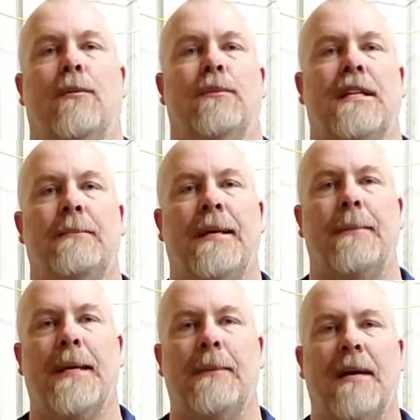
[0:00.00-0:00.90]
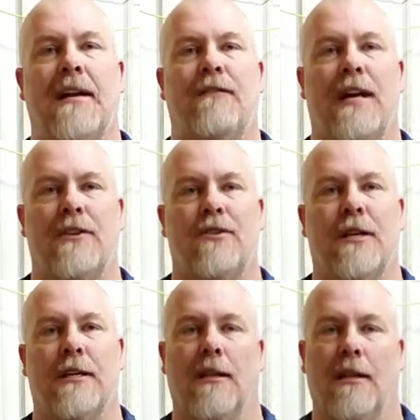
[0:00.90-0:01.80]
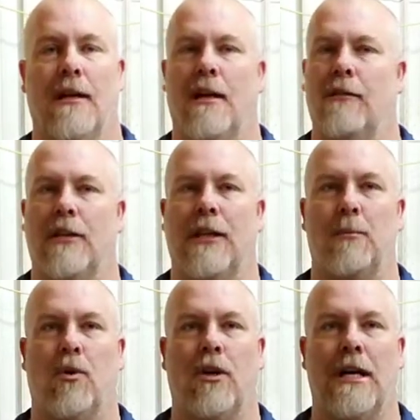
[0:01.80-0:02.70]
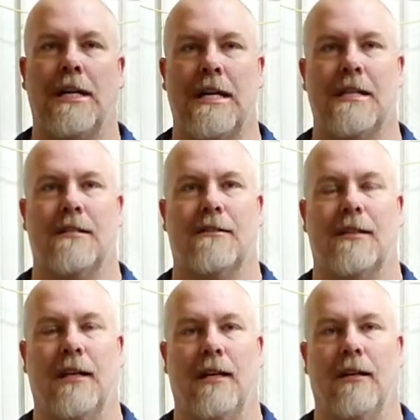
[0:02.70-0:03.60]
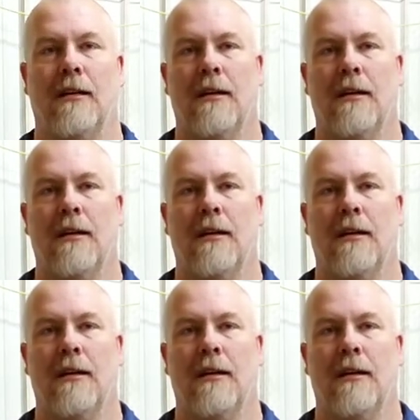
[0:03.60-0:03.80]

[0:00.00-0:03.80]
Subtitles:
from DPP Manufacturing in lovely Emporia, Kansas again.